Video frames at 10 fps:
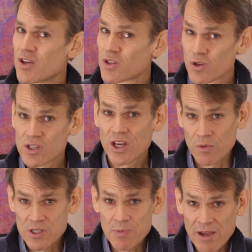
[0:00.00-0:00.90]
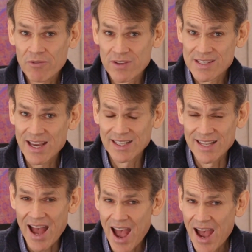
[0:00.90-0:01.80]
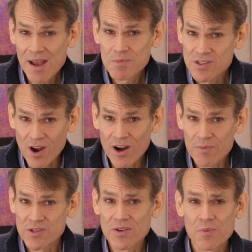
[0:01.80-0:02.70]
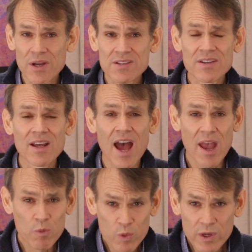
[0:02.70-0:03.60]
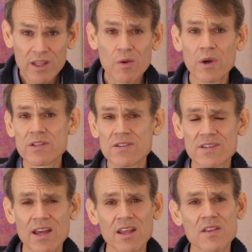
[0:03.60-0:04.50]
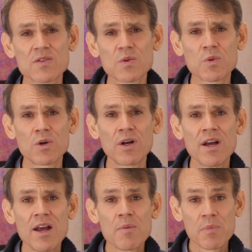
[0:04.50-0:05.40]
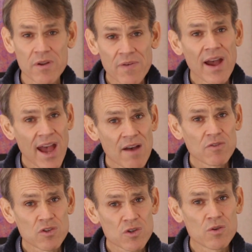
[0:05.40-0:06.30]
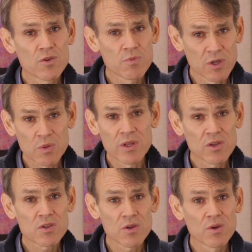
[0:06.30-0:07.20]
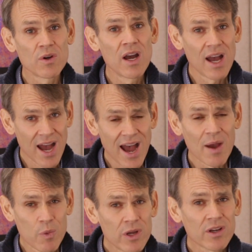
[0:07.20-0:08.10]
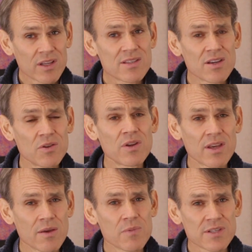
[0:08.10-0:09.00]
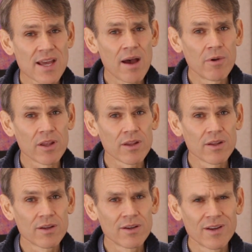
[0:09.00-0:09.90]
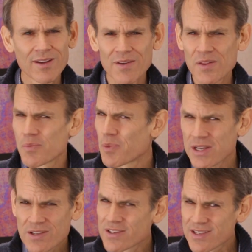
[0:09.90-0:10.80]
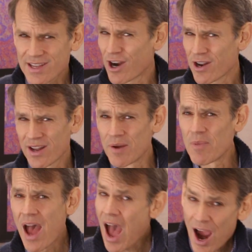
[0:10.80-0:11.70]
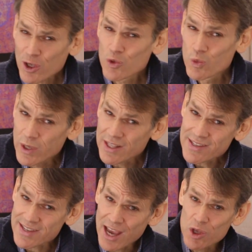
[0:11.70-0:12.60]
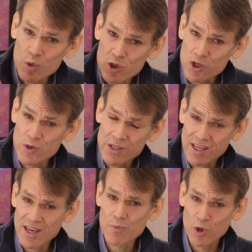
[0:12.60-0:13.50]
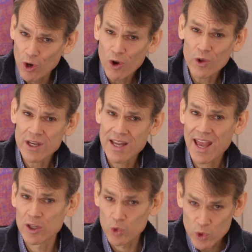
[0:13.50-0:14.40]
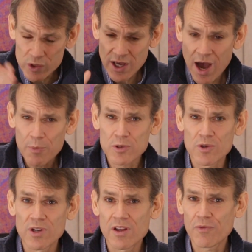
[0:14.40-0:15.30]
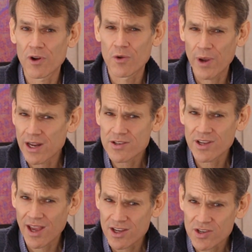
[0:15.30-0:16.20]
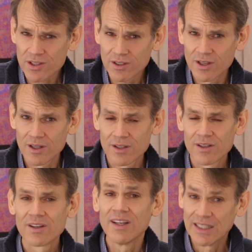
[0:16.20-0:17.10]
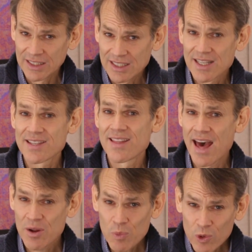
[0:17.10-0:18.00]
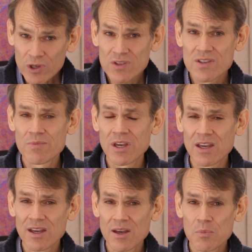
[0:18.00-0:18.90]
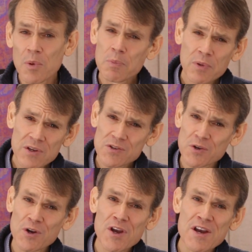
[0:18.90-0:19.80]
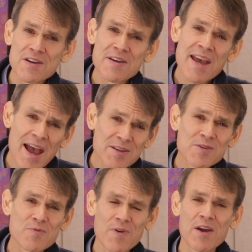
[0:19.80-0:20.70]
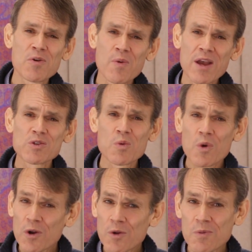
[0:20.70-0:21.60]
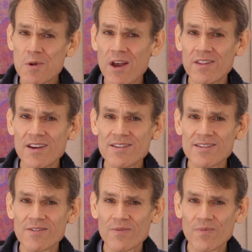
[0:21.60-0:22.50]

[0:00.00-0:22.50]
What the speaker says: Socheat respectfully said, I'm sorry, Mr. President. I really want to study at this school, but if I have to choose between the two, I will continue to keep the Sabbath. The president stared at him. Are you really saying you will choose to keep your holy day and lose the opportunity for a great education? It's that important to me. But please, sir, can't you find a way to work with me on this?